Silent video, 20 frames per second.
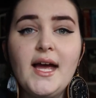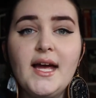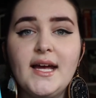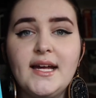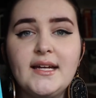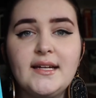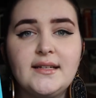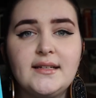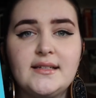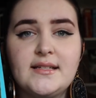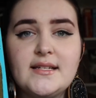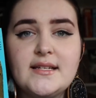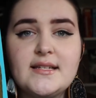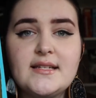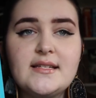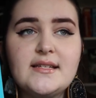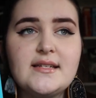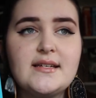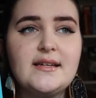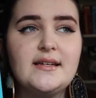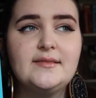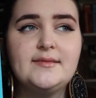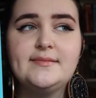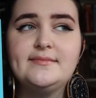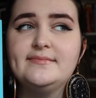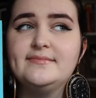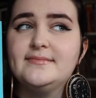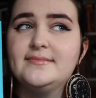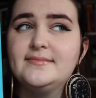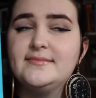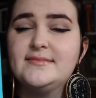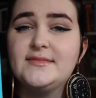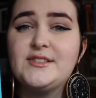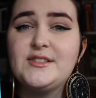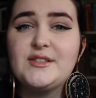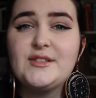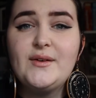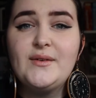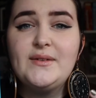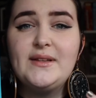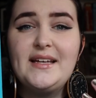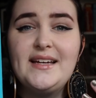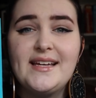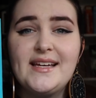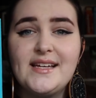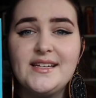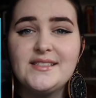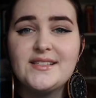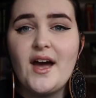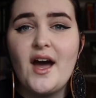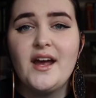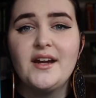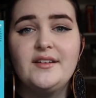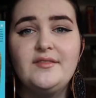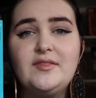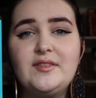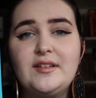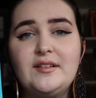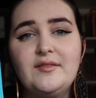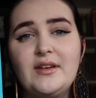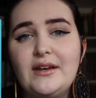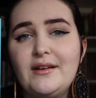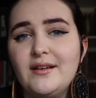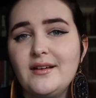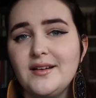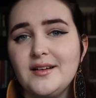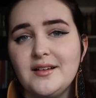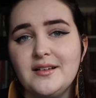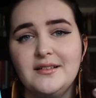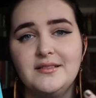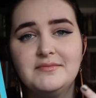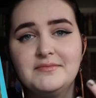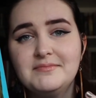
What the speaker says: And so, like, he's kind of living